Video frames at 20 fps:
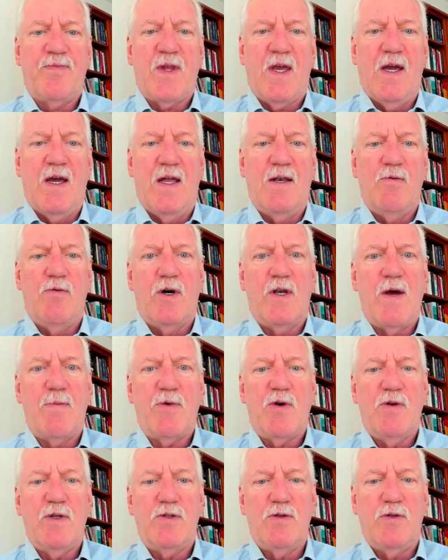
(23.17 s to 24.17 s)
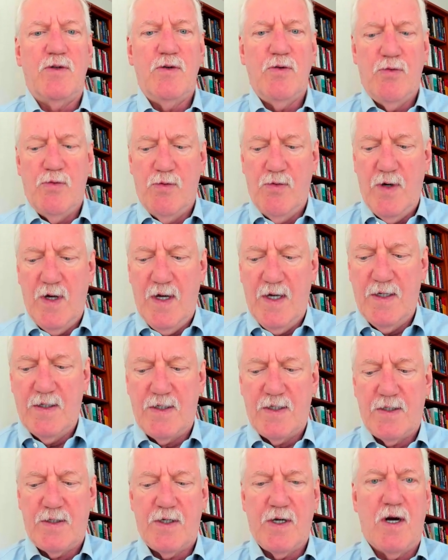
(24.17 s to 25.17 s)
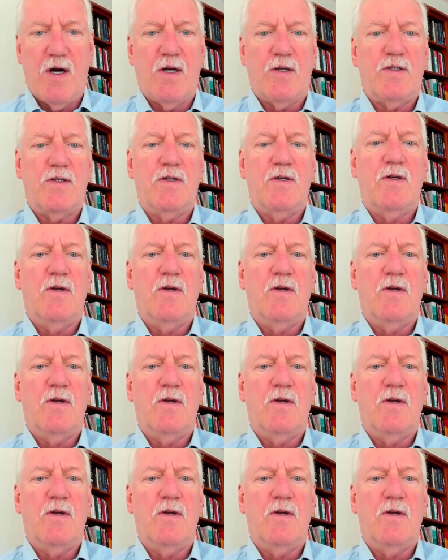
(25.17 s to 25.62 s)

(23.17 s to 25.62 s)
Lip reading: And what I'm going to do is start